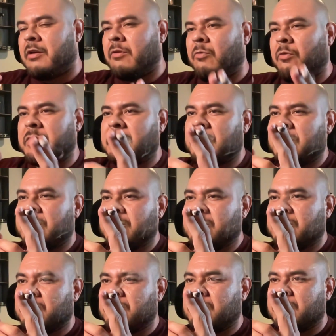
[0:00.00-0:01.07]
When you
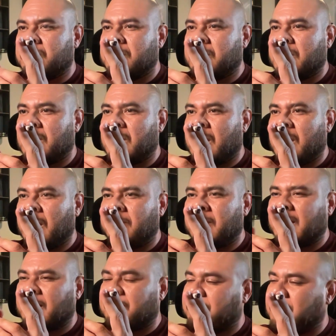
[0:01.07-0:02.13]
do
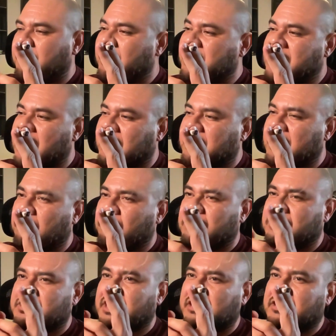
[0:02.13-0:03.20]
like a Fimming technique, which
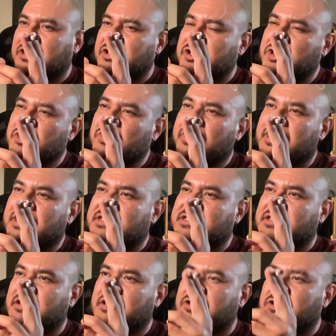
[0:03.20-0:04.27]
is like the newest
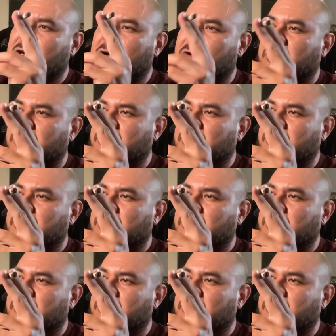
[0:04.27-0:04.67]
node,